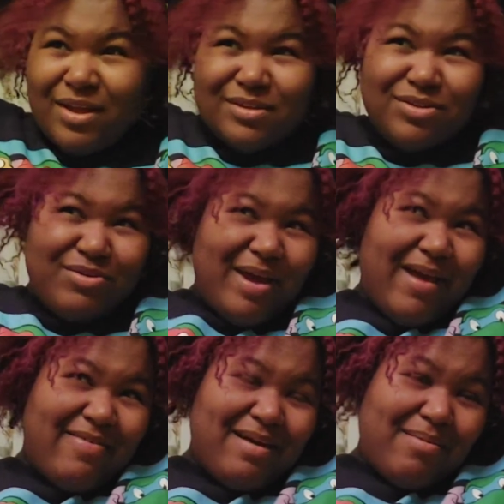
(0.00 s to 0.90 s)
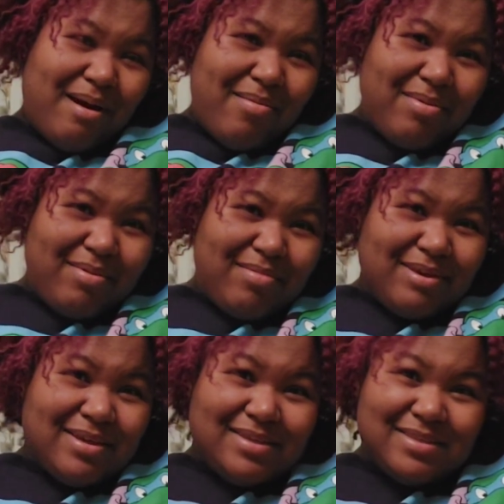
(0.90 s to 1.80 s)
Do you have that problem?
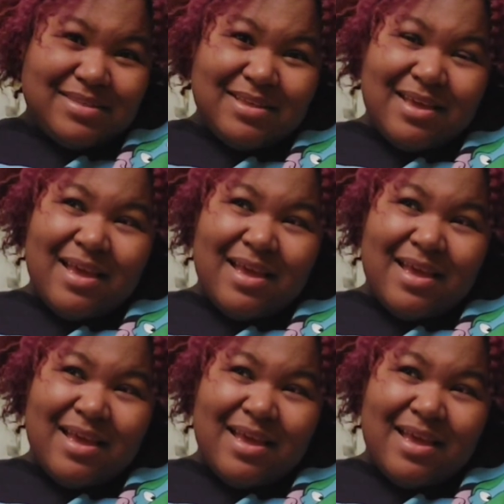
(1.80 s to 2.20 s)
Because